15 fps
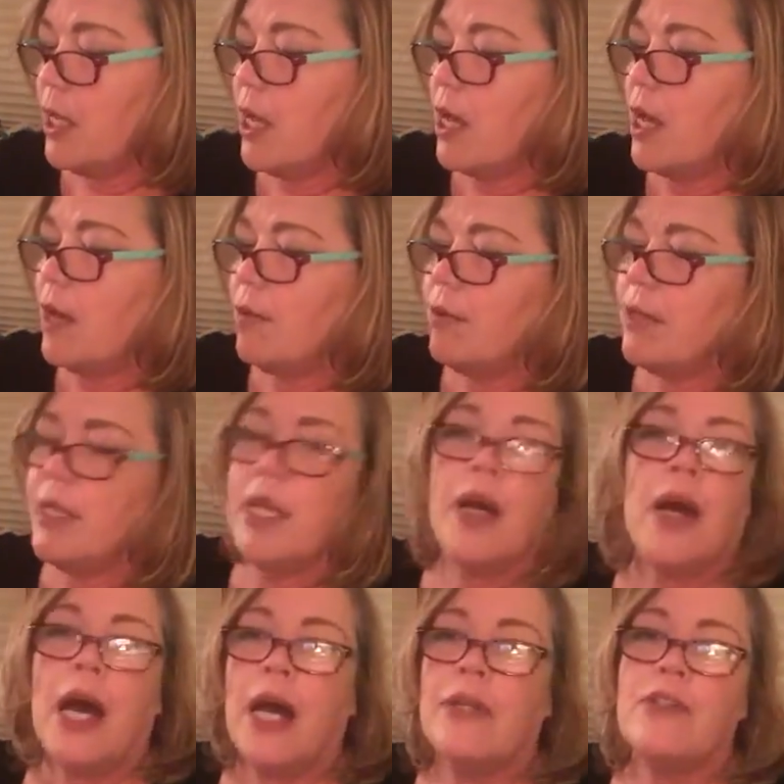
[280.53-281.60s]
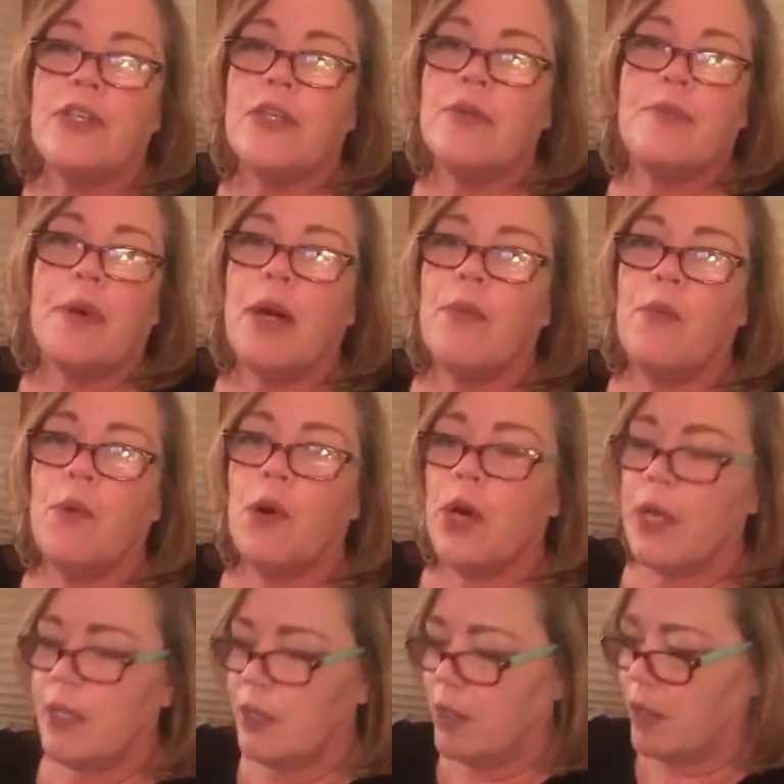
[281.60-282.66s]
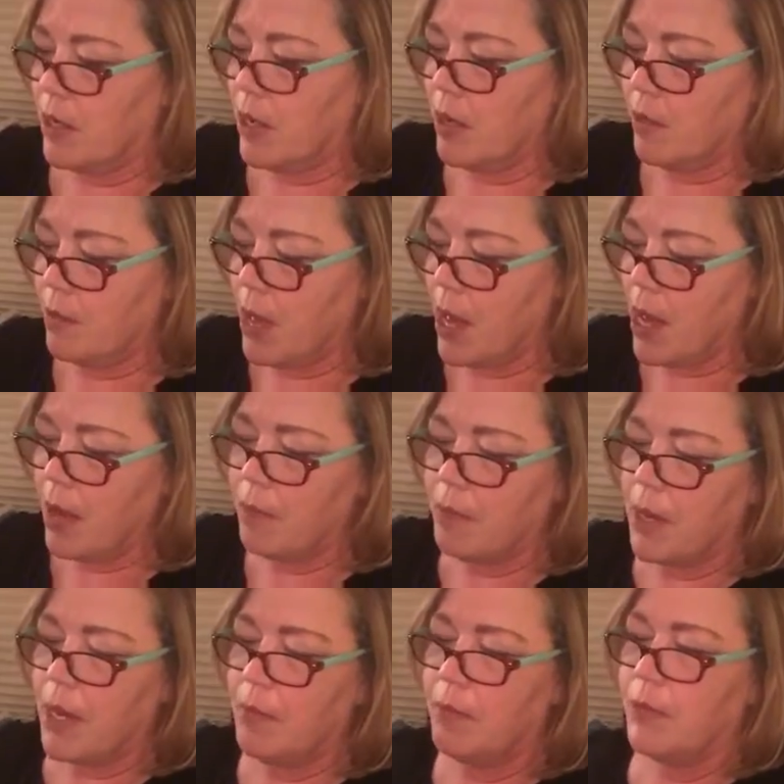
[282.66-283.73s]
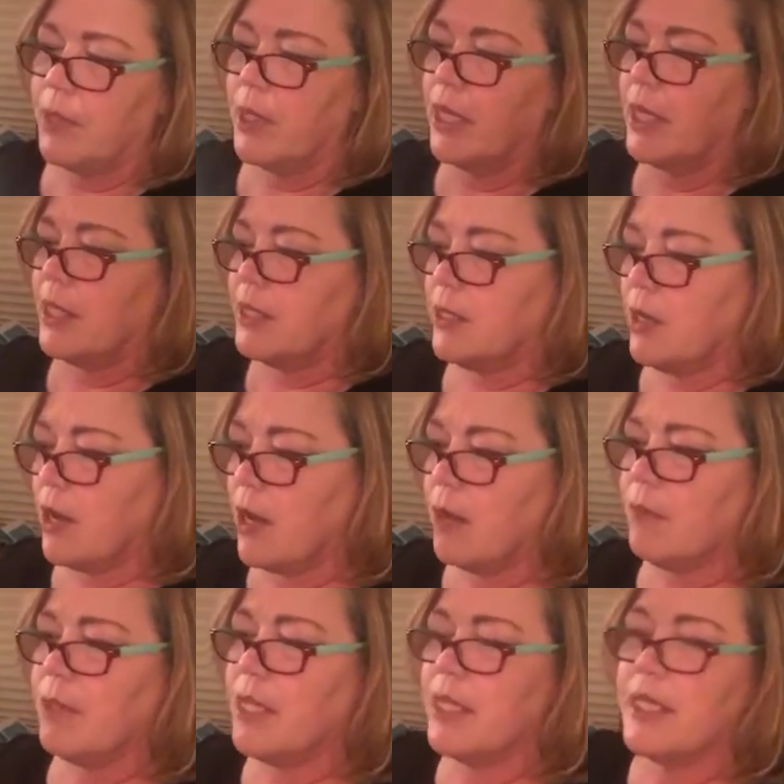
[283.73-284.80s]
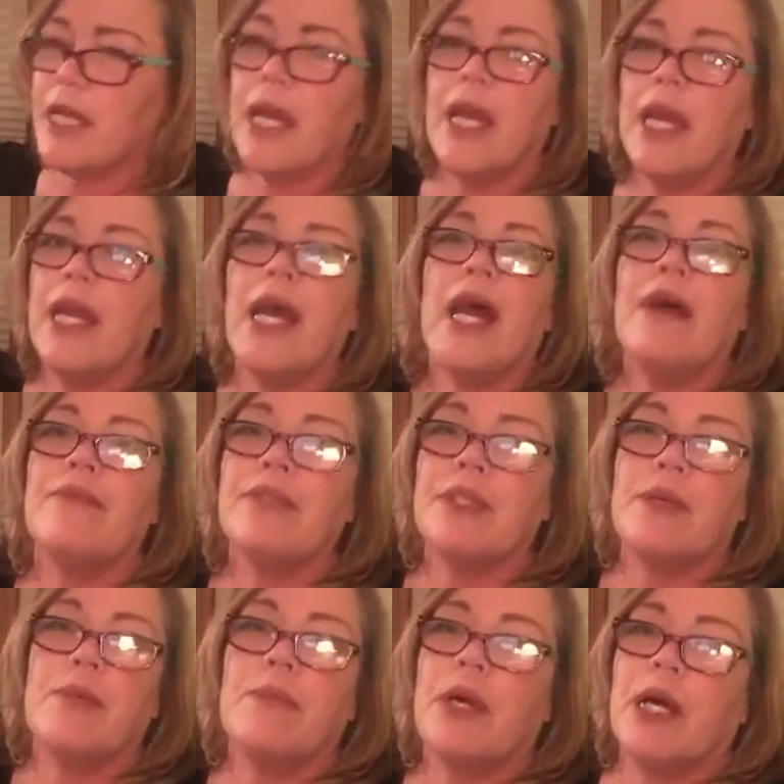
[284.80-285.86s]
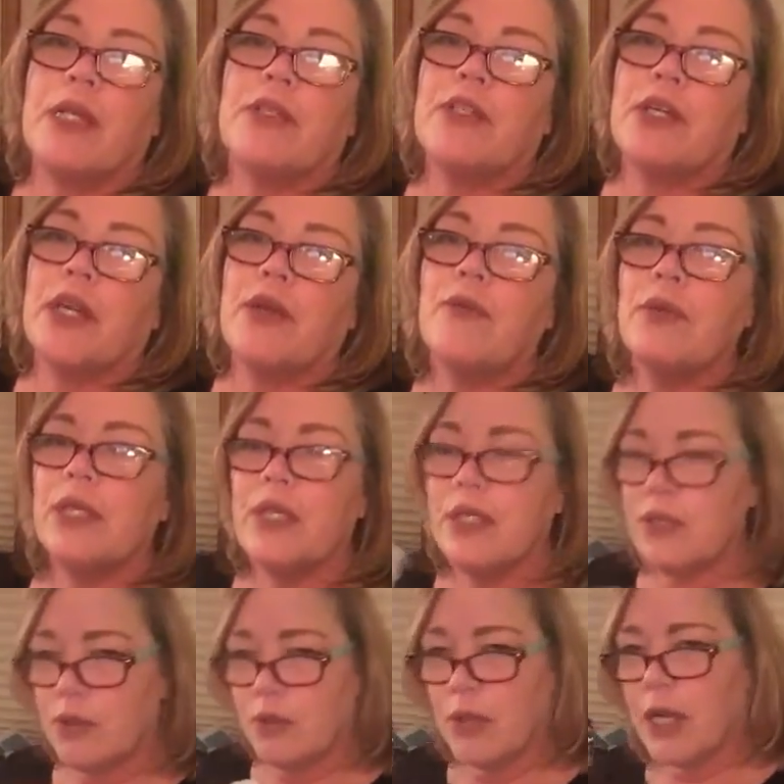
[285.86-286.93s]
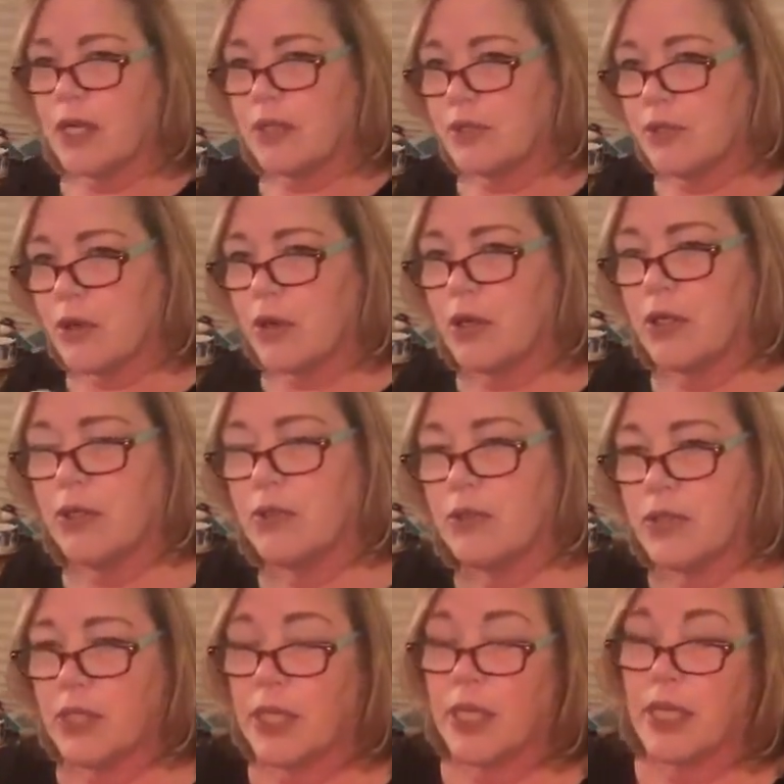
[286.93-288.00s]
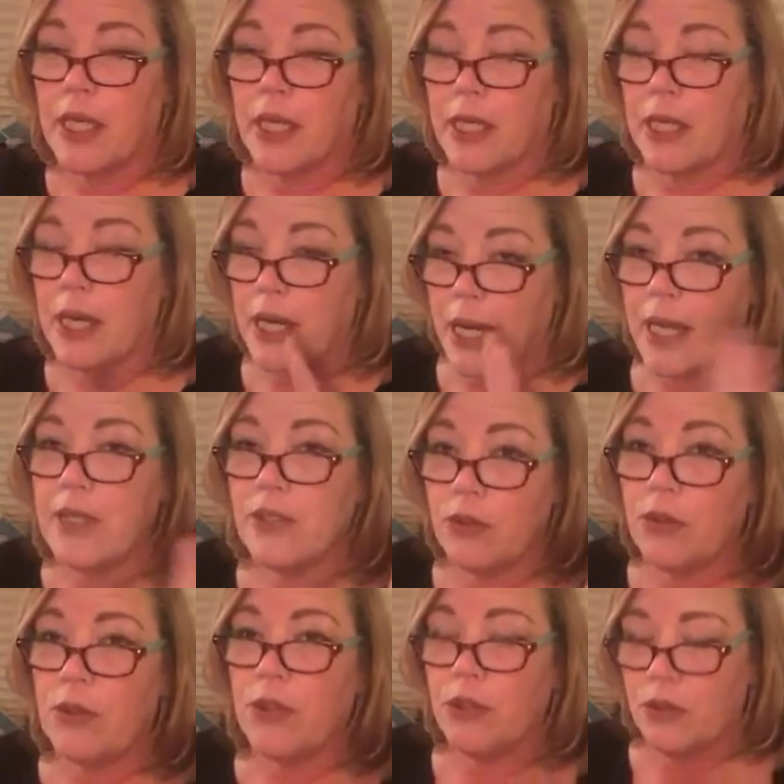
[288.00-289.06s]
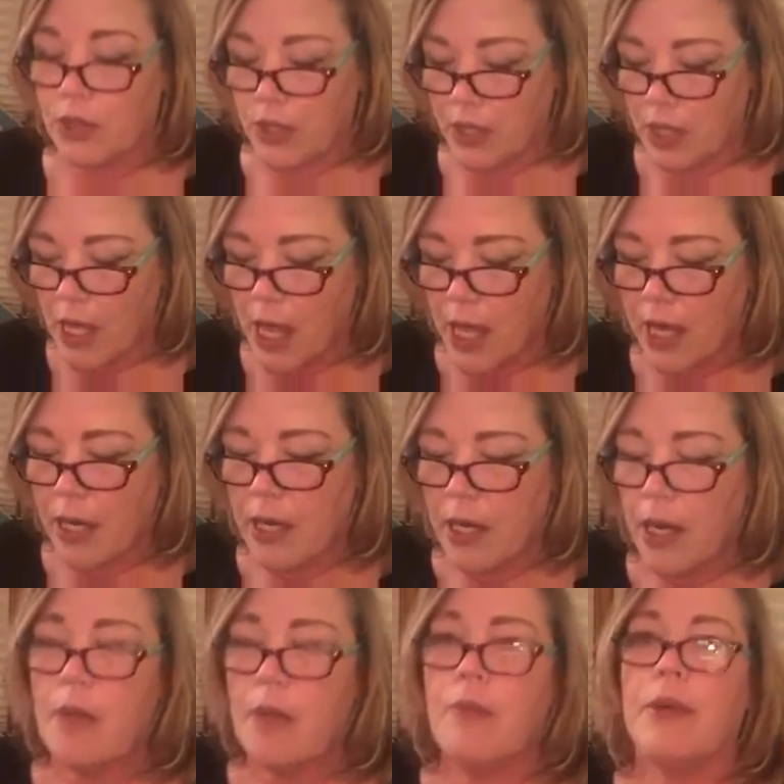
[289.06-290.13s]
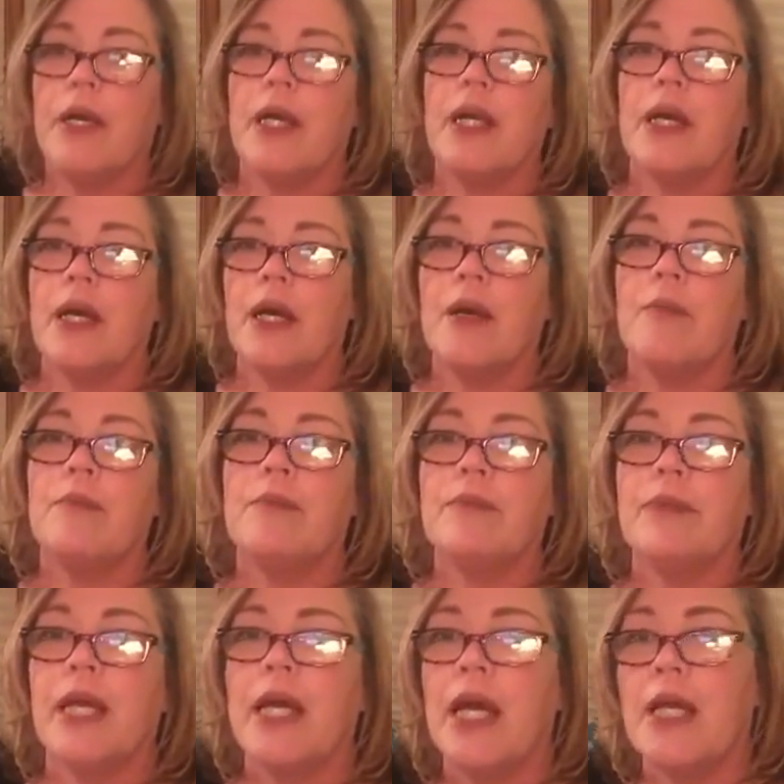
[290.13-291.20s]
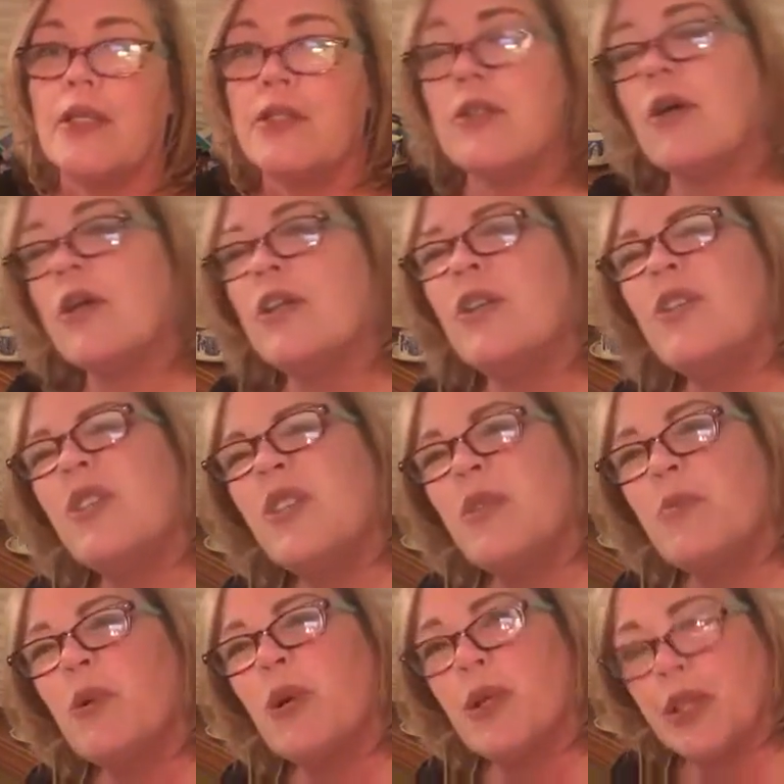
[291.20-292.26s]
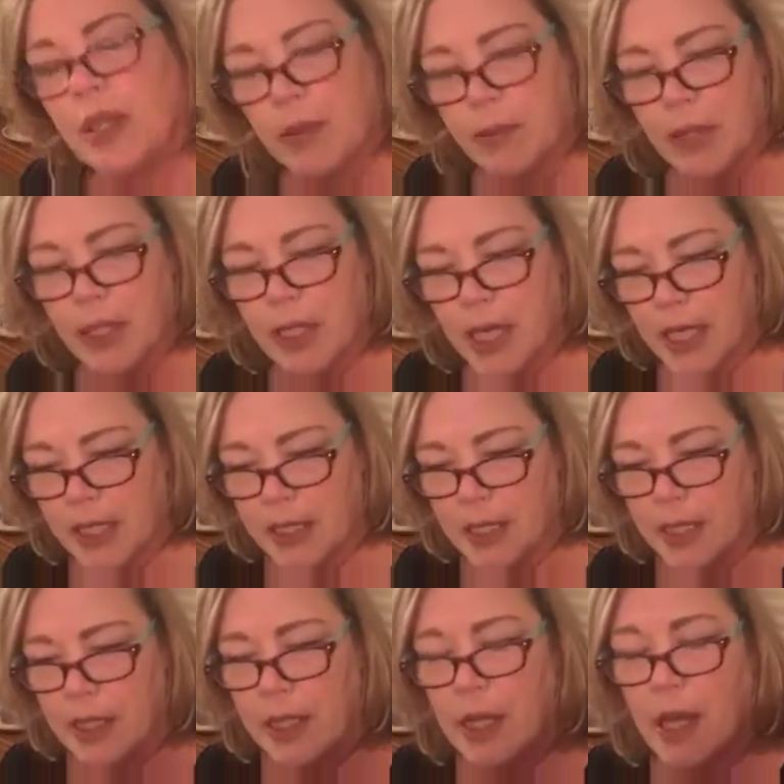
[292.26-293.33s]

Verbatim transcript: Um, you know, I'll just buy one um, hard buy book at a time because I, I have so much, and I really do got to start using it, and, and I do use it a lot, but um, I got to start using more than I'm collecting.